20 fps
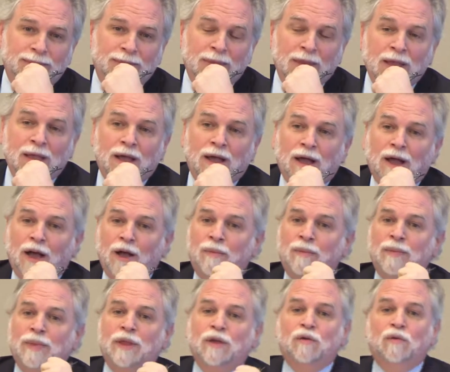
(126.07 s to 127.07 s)
Published
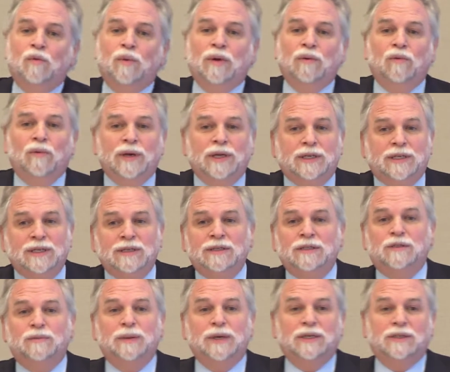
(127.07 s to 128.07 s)
reports say the
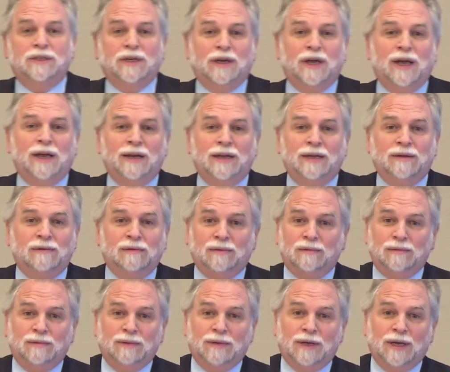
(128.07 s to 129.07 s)
Mastro inquiry
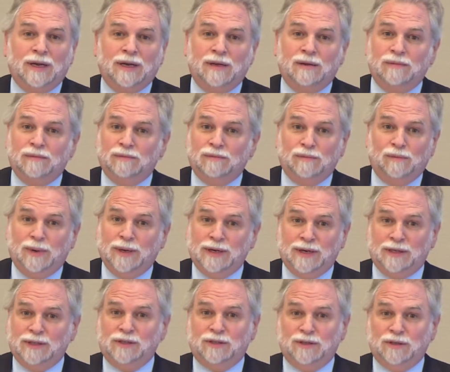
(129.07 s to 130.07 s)
cost a million dollars